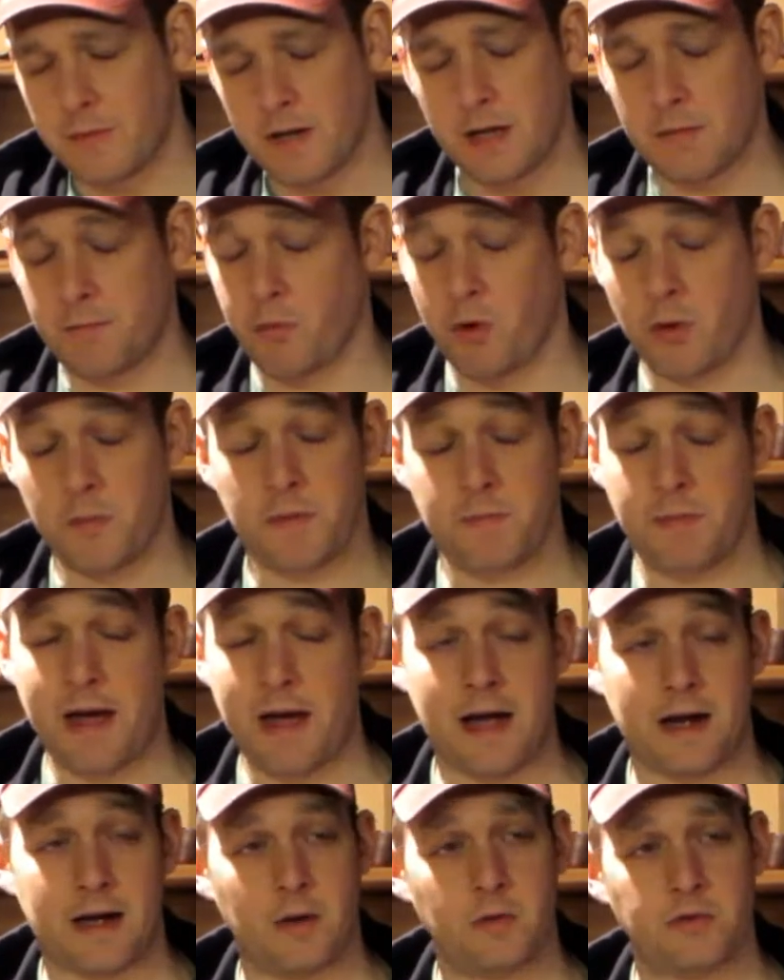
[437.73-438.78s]
it brought me
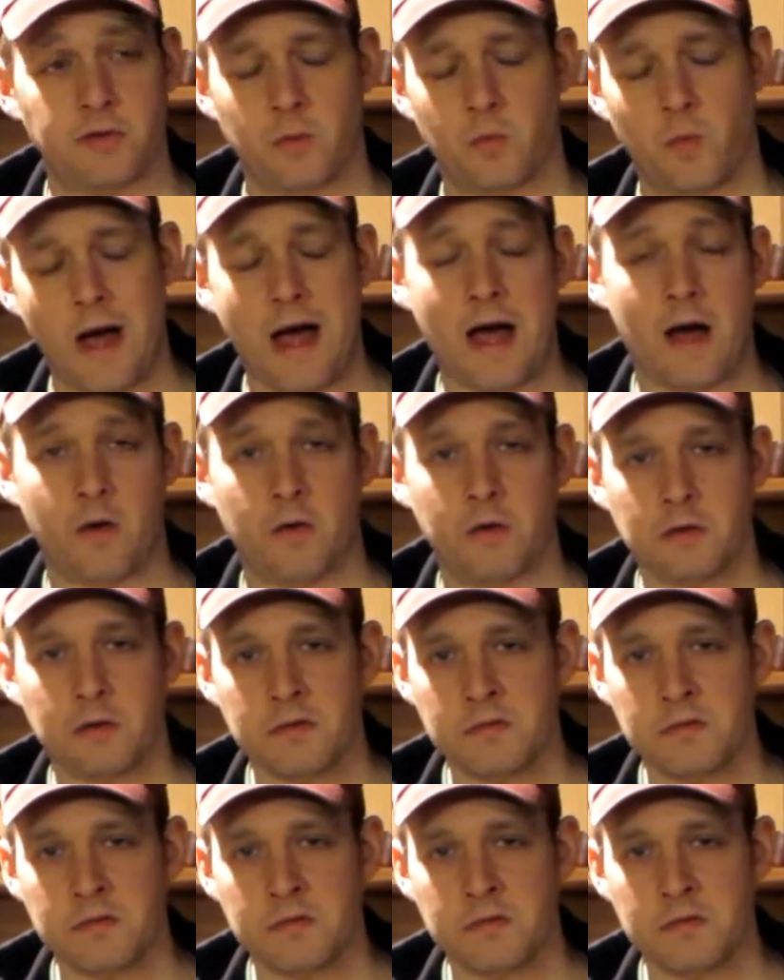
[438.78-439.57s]
back. I was like, wow.